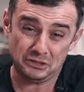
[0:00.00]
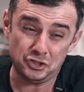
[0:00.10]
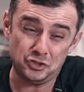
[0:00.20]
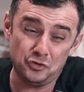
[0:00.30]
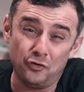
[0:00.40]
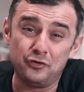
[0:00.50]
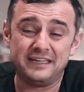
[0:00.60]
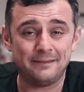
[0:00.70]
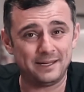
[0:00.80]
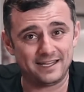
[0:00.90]
you're
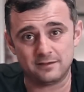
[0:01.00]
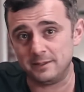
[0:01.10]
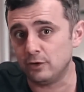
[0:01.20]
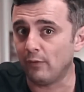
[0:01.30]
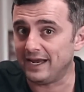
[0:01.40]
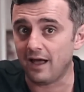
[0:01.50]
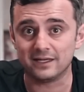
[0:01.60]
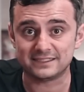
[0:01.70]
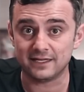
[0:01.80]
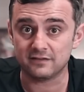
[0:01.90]
deeming it to be great
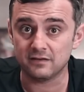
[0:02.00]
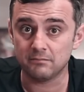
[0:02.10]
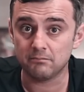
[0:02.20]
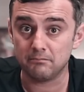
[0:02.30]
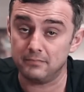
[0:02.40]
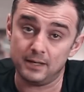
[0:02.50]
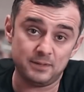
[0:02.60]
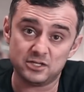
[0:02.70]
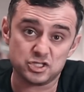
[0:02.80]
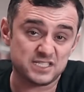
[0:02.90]
content.
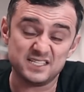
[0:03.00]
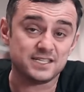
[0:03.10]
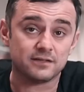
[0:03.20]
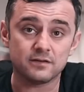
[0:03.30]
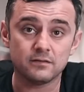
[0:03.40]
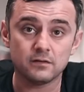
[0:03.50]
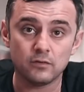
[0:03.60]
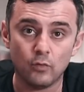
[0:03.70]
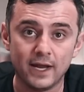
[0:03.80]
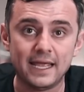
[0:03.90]
Maybe it just isn't
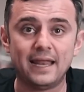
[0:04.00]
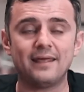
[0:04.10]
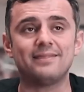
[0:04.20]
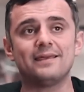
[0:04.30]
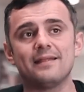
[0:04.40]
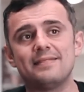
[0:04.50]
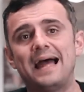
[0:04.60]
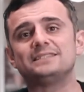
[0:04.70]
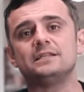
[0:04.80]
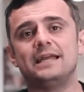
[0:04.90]
right? And I think that
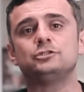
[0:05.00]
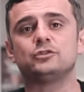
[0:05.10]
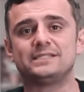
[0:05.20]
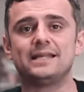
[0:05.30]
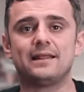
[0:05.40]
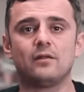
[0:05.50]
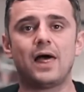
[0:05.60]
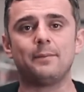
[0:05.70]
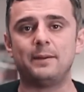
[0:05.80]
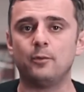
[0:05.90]
that's a dangerous thing that a
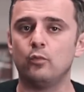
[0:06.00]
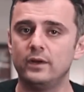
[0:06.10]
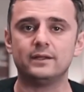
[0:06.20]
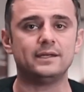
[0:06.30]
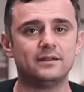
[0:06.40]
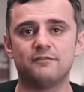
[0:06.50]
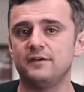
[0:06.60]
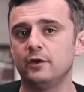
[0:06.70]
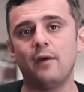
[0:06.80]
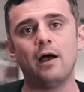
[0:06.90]
lot of people really need to
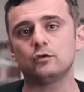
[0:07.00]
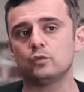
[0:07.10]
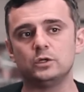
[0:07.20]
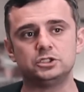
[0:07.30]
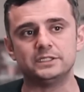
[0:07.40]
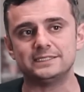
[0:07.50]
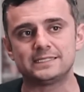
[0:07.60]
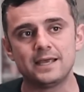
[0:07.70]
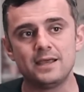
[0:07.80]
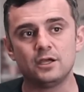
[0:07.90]
figure out, which
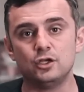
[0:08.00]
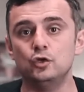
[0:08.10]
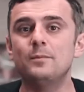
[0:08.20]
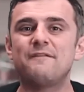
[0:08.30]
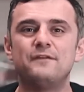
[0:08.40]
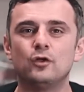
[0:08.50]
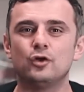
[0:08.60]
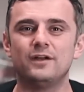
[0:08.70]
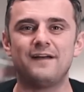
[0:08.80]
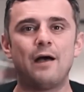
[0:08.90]
is you may feel good of